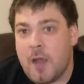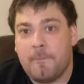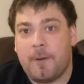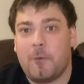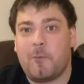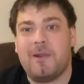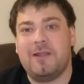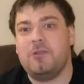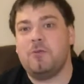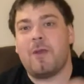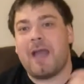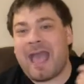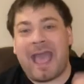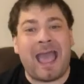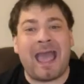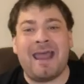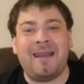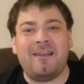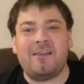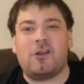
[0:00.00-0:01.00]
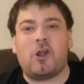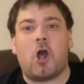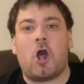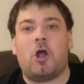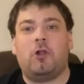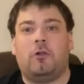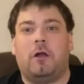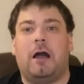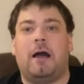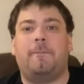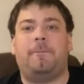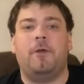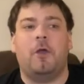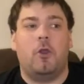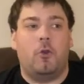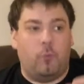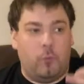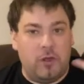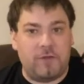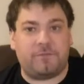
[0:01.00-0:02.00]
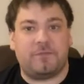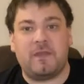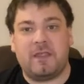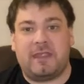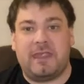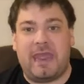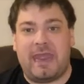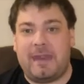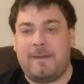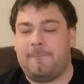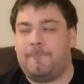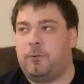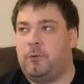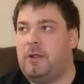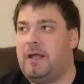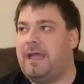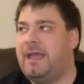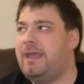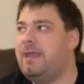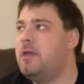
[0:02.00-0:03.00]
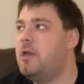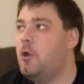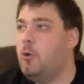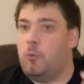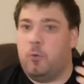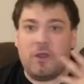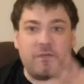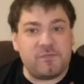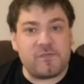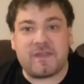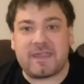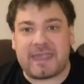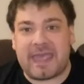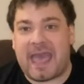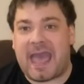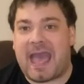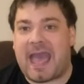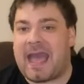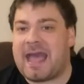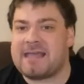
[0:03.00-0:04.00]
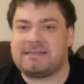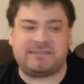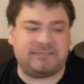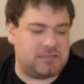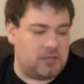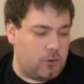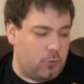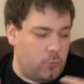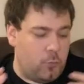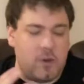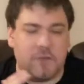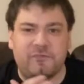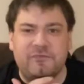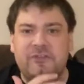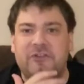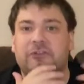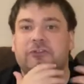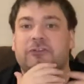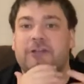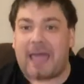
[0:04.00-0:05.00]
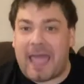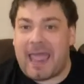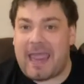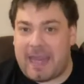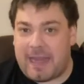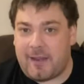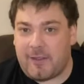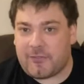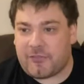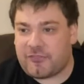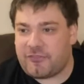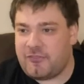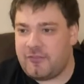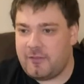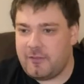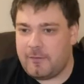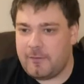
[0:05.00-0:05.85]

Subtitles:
but when you add it all up with the gameplay, with the cast, with the length,